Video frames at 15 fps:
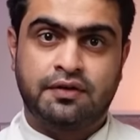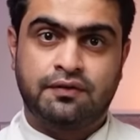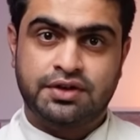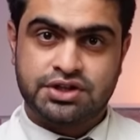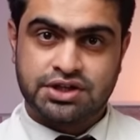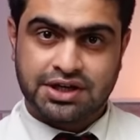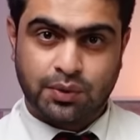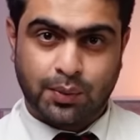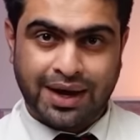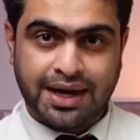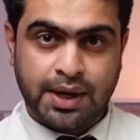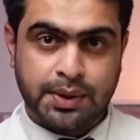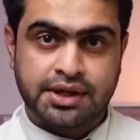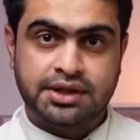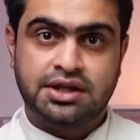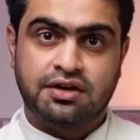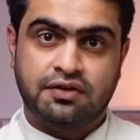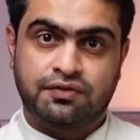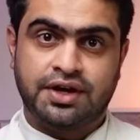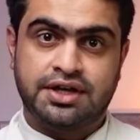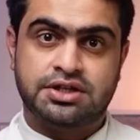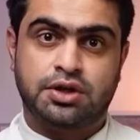which evaluated the
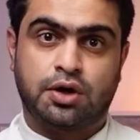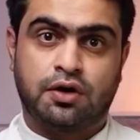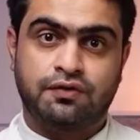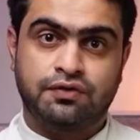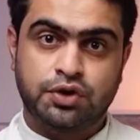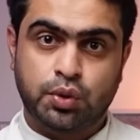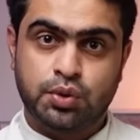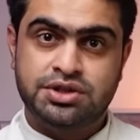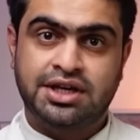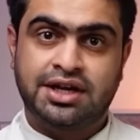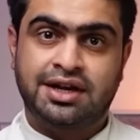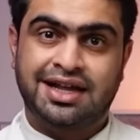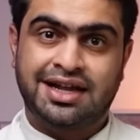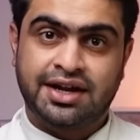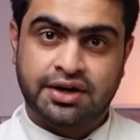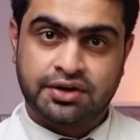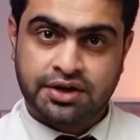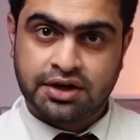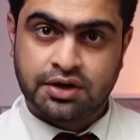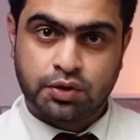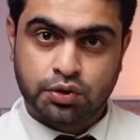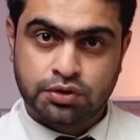effects of using an
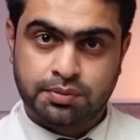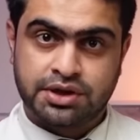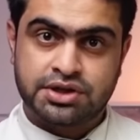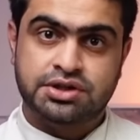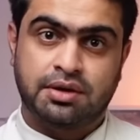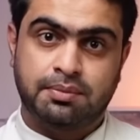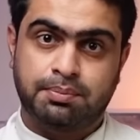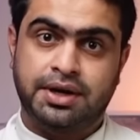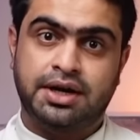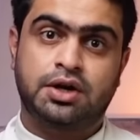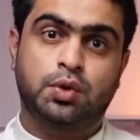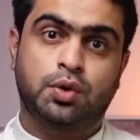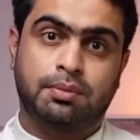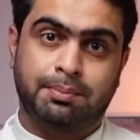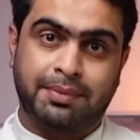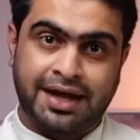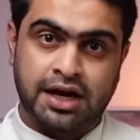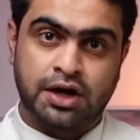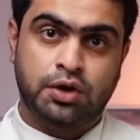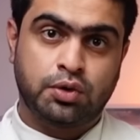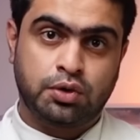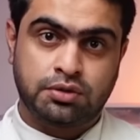electric toothbrush compared to a
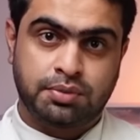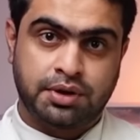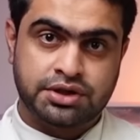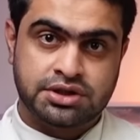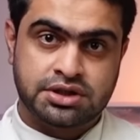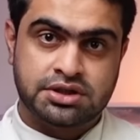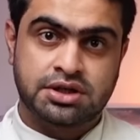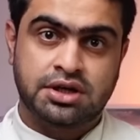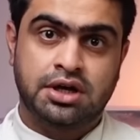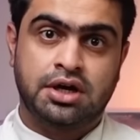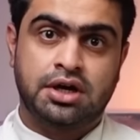manual toothbrushes